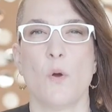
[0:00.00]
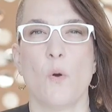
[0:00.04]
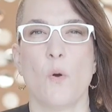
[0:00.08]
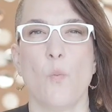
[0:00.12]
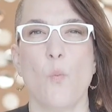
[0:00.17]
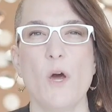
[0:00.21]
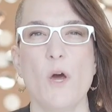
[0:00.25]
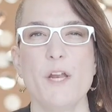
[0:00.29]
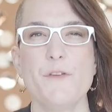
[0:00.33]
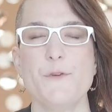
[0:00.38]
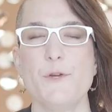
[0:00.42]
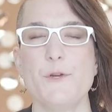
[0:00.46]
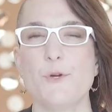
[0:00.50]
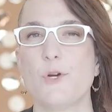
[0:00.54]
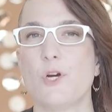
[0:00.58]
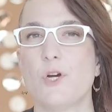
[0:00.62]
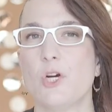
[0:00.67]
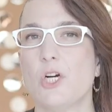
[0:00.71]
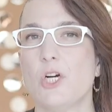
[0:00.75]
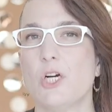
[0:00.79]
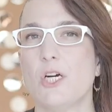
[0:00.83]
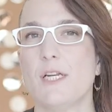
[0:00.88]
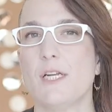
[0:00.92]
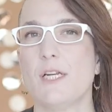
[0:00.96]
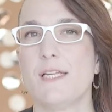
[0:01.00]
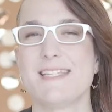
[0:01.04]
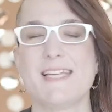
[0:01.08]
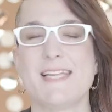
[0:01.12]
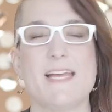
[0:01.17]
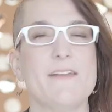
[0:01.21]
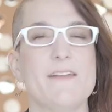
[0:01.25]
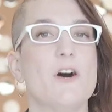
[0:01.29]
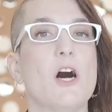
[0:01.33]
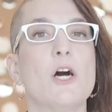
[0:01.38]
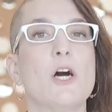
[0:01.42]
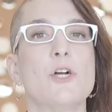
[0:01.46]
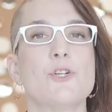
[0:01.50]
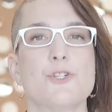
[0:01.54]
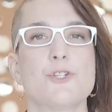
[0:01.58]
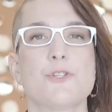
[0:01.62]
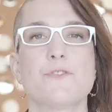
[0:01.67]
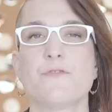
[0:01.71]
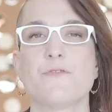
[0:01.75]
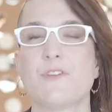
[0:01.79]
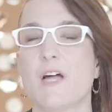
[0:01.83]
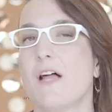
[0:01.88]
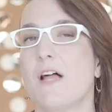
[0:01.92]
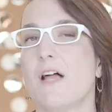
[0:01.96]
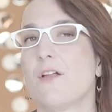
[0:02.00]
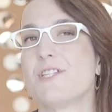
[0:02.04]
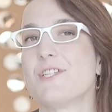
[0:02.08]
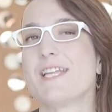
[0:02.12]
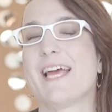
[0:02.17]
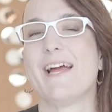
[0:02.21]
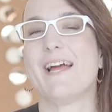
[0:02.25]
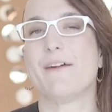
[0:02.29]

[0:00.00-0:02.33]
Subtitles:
What if you could save hundreds of dollars